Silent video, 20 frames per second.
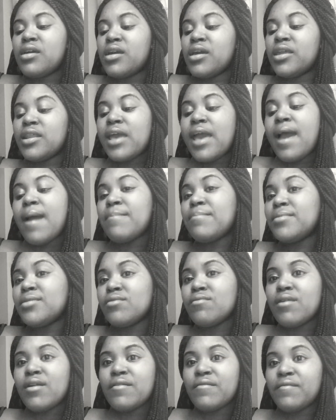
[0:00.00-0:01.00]
And it happened
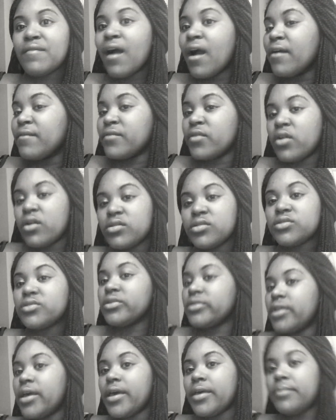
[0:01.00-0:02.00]
around 5, y'all.
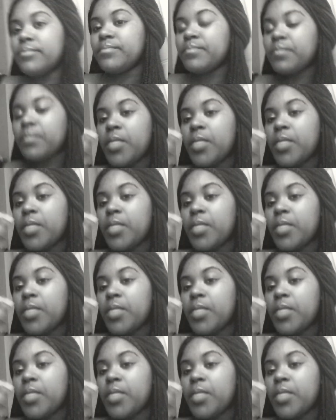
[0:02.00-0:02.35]
So, like,